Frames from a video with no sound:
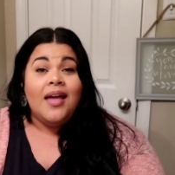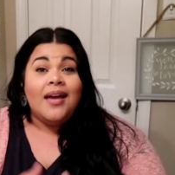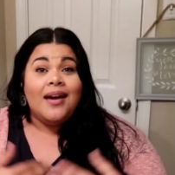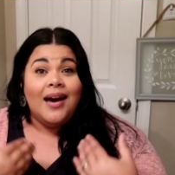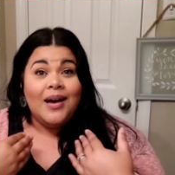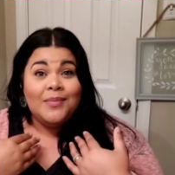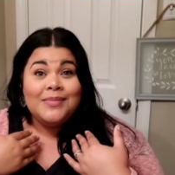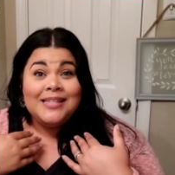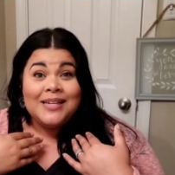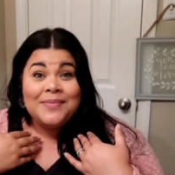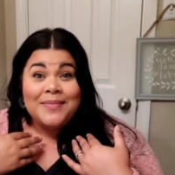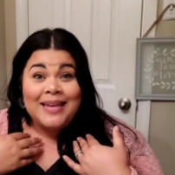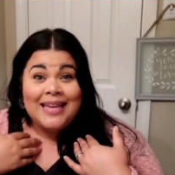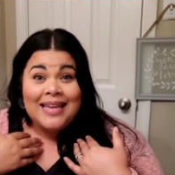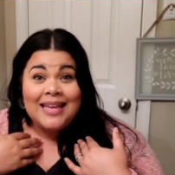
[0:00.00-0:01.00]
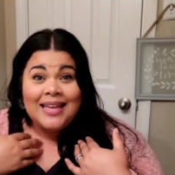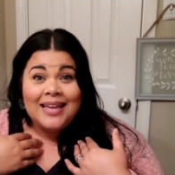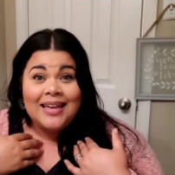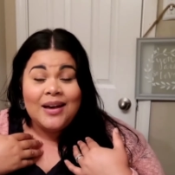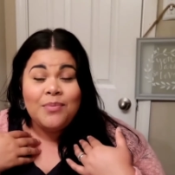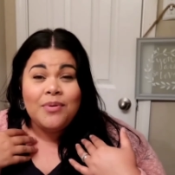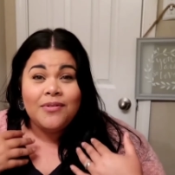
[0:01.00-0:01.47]
come to
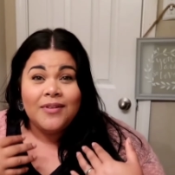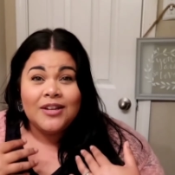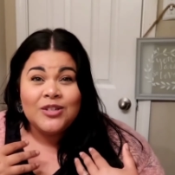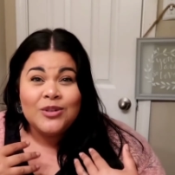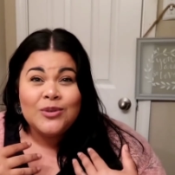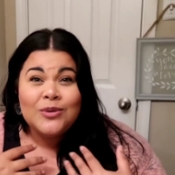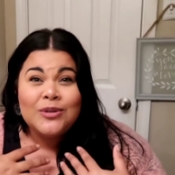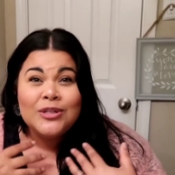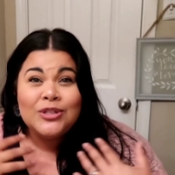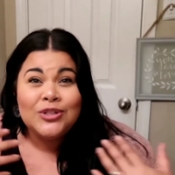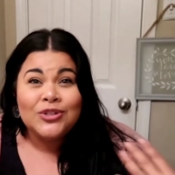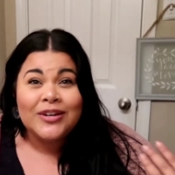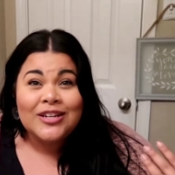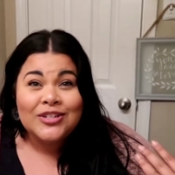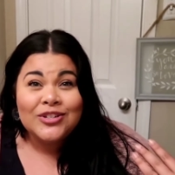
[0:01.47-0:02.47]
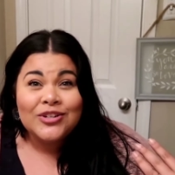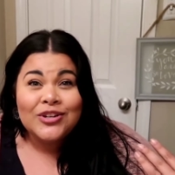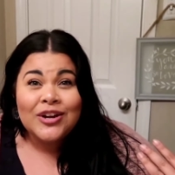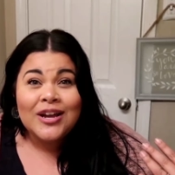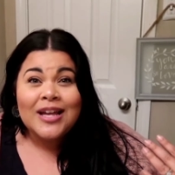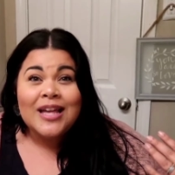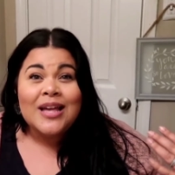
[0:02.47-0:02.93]
me, a professional, a stranger,